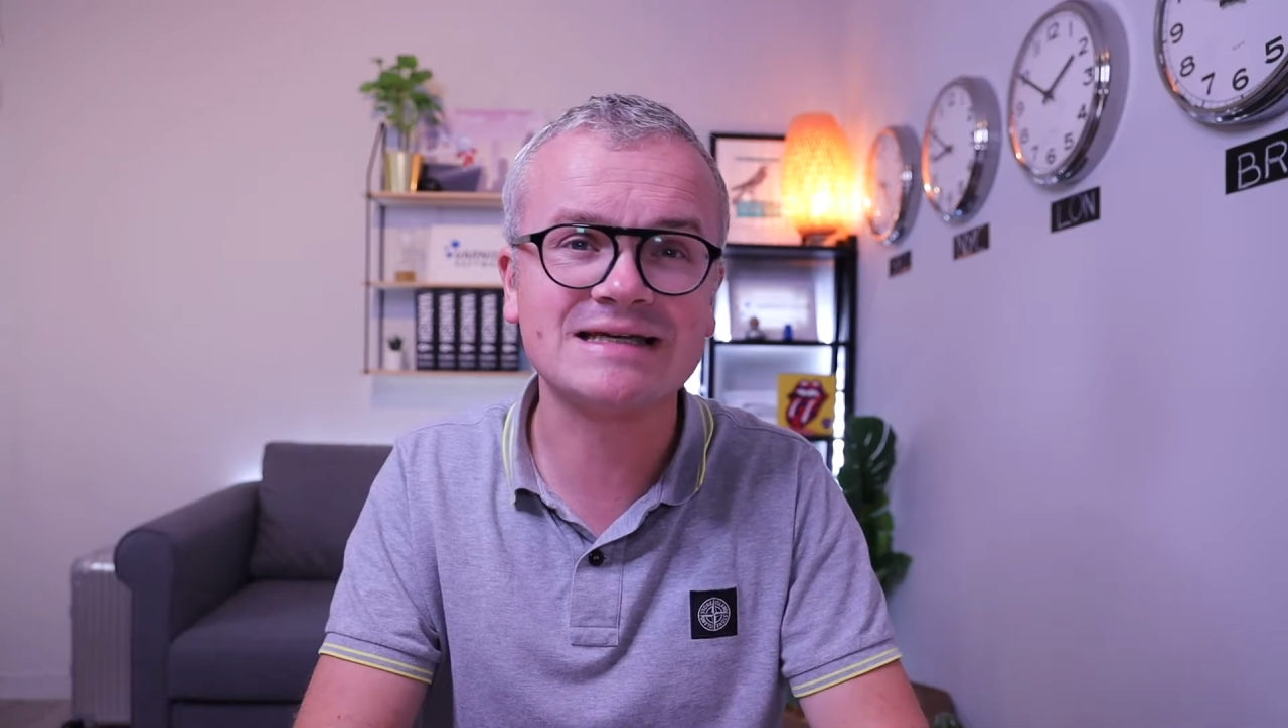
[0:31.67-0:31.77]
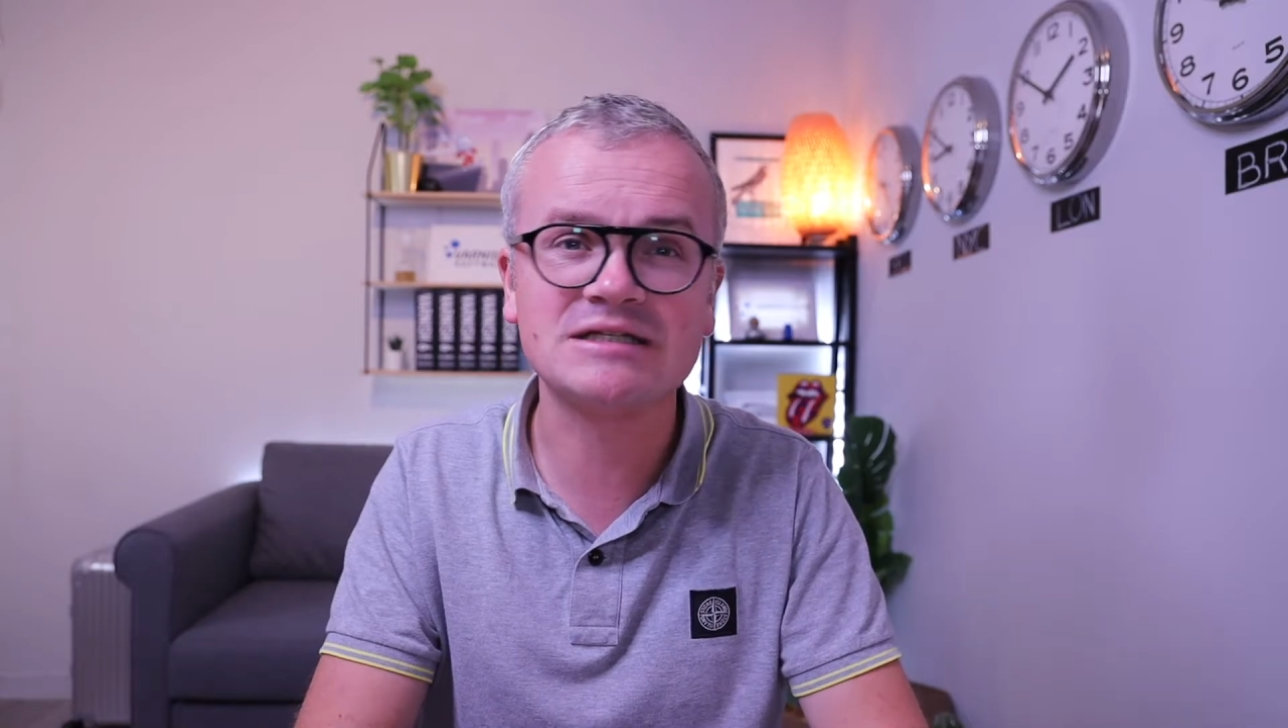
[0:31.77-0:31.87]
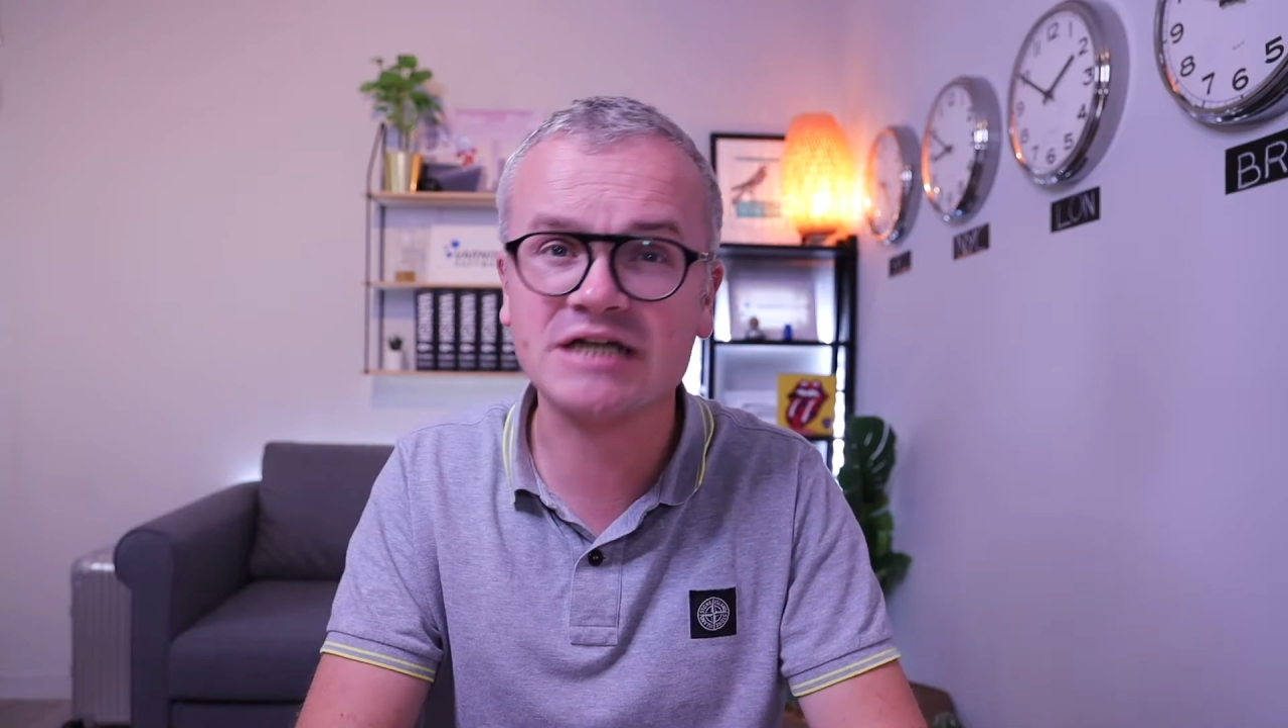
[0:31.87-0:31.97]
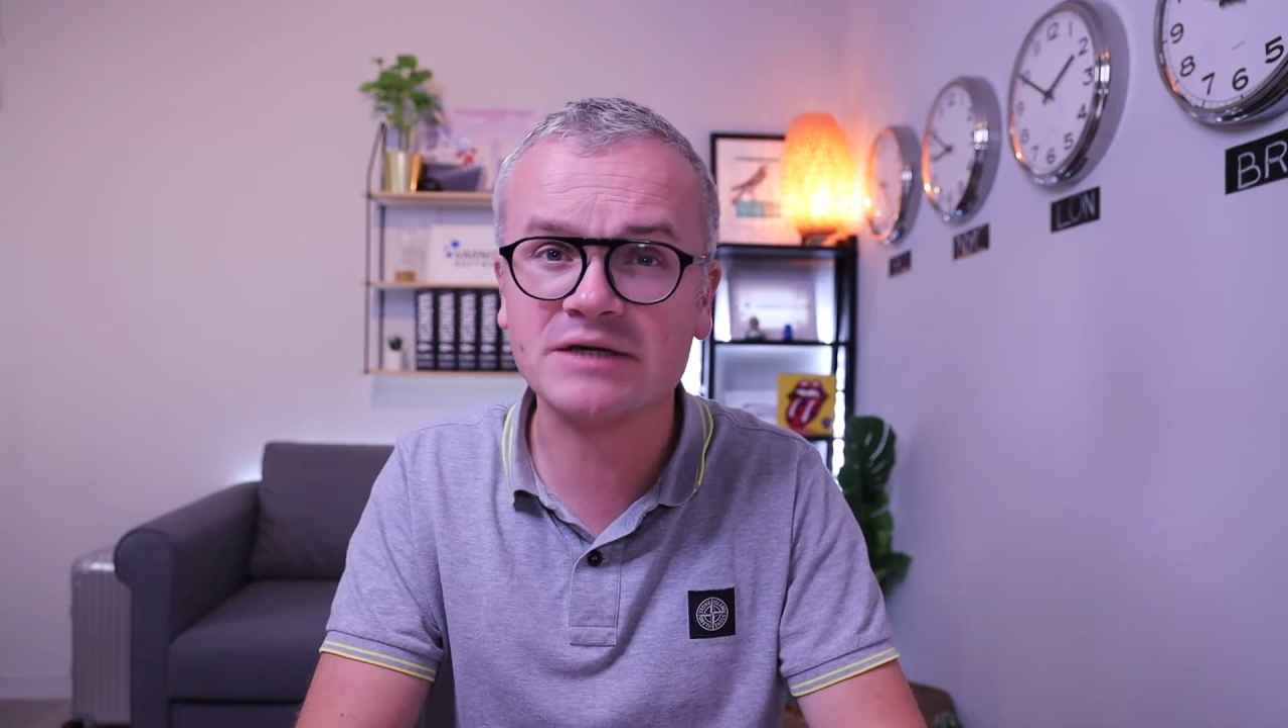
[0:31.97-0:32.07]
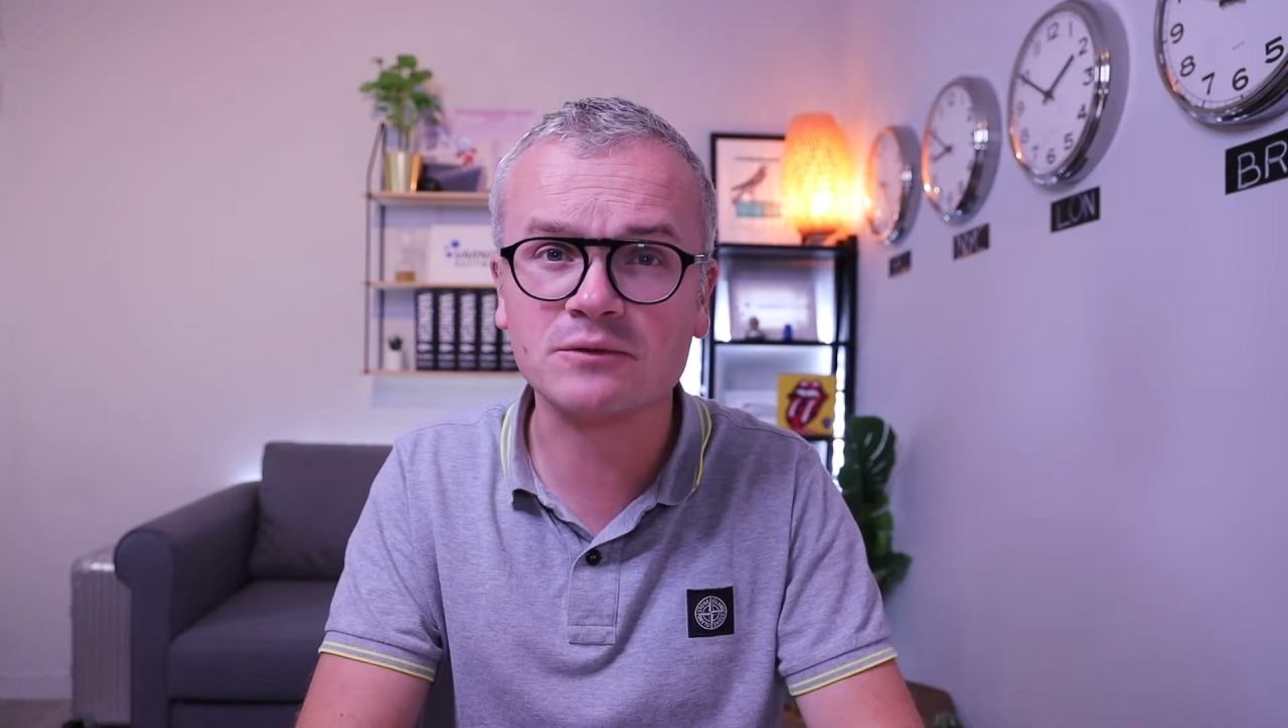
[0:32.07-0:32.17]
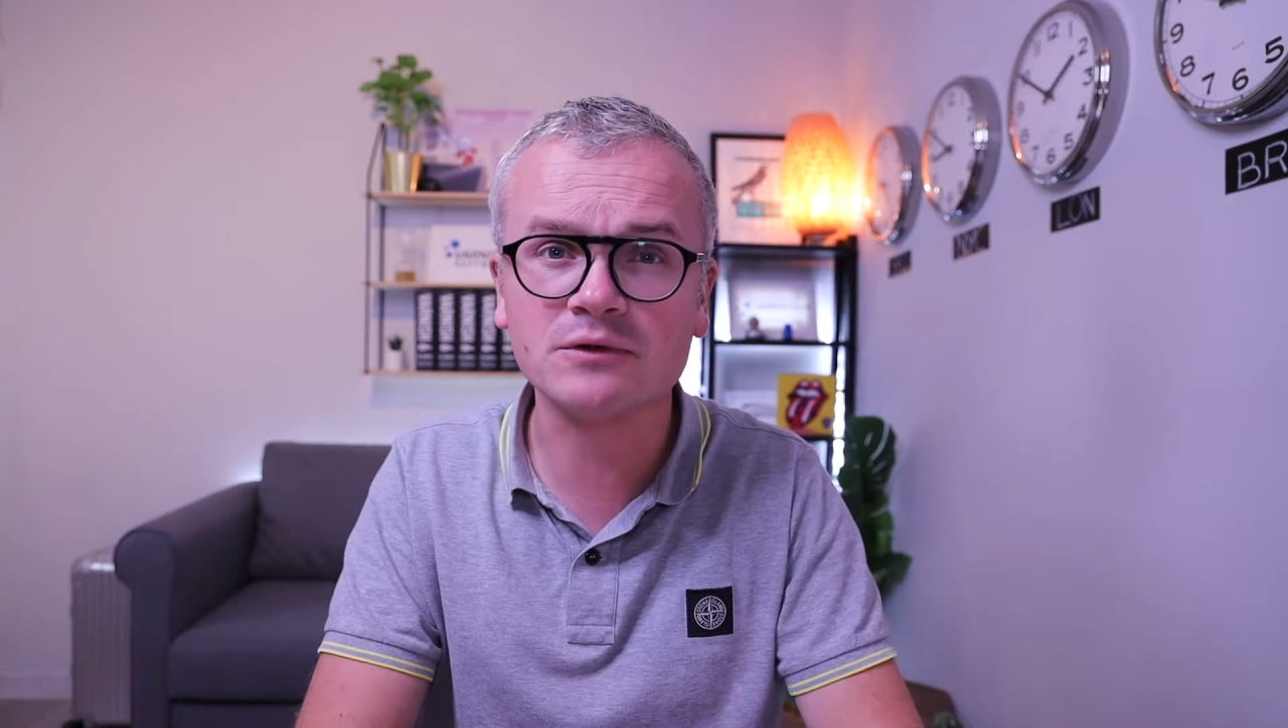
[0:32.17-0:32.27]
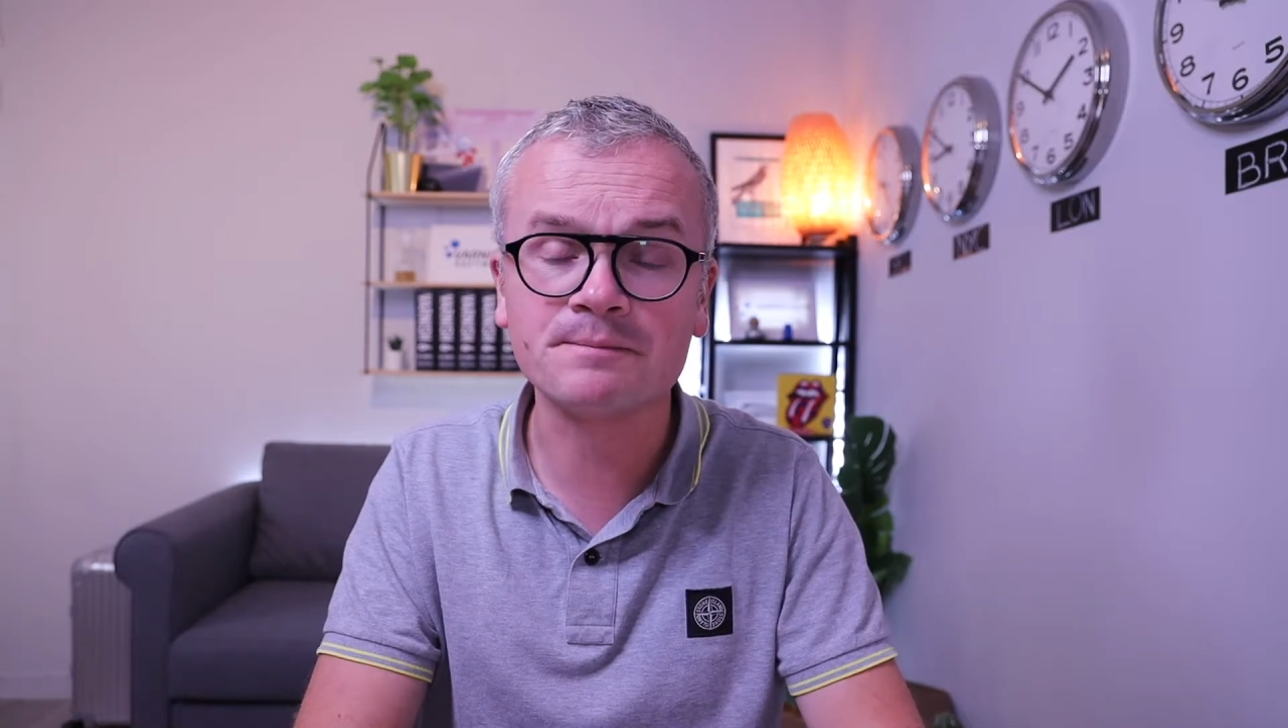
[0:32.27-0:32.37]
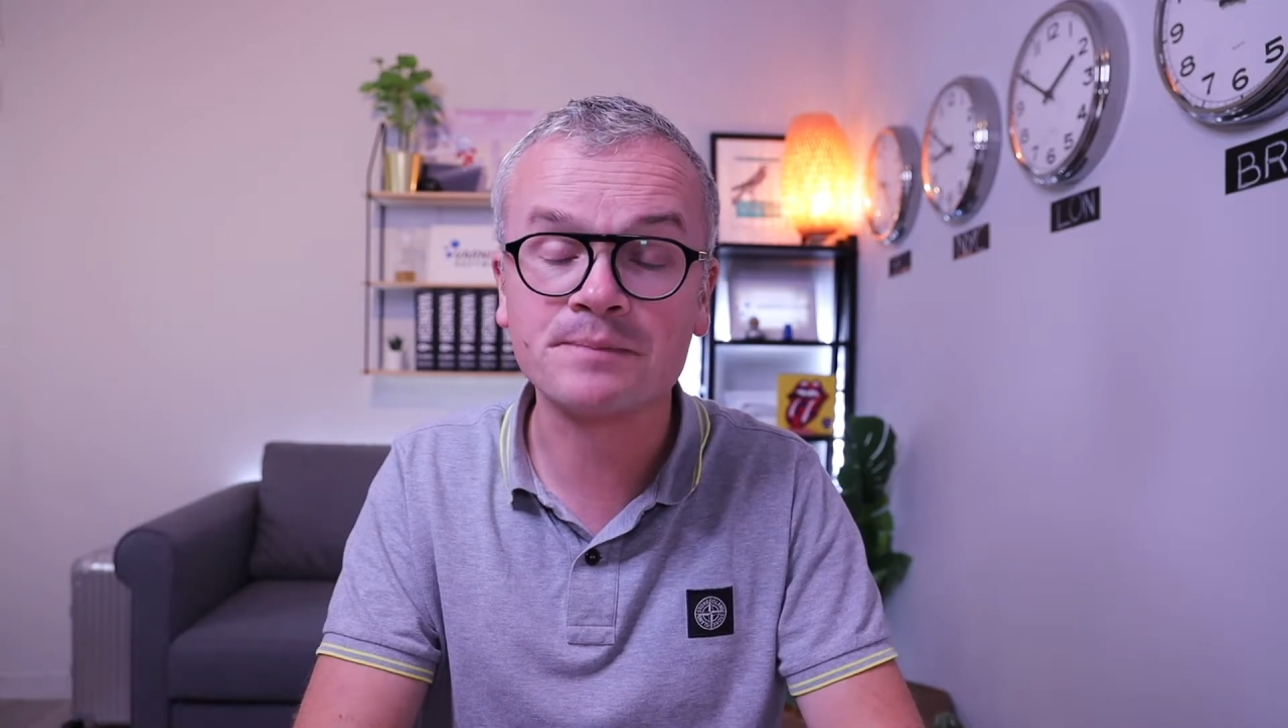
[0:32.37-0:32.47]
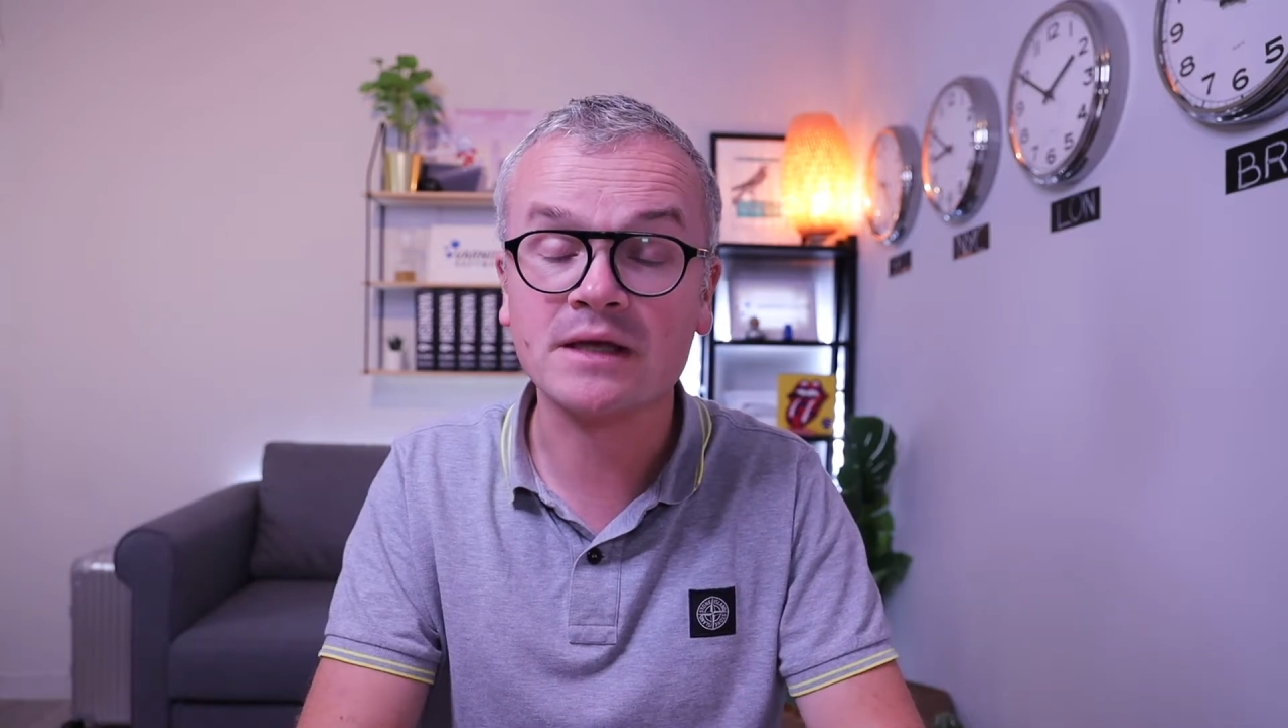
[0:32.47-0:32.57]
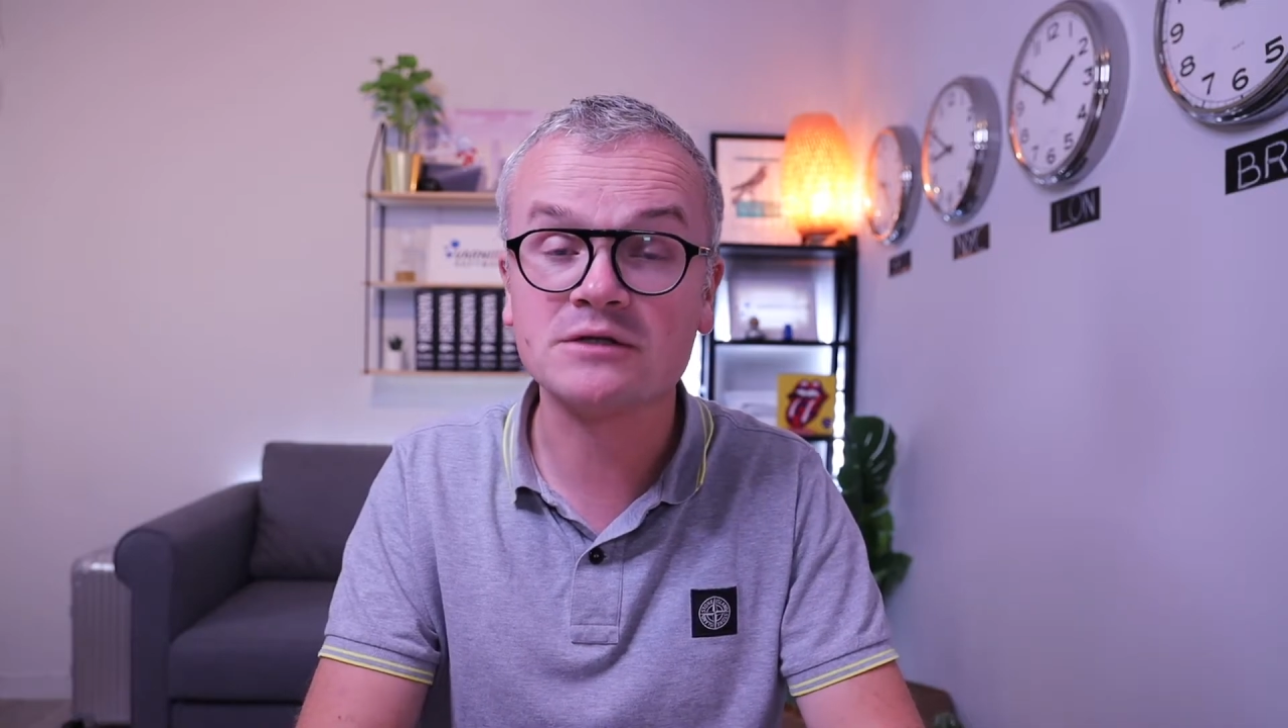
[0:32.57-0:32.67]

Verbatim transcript: in general,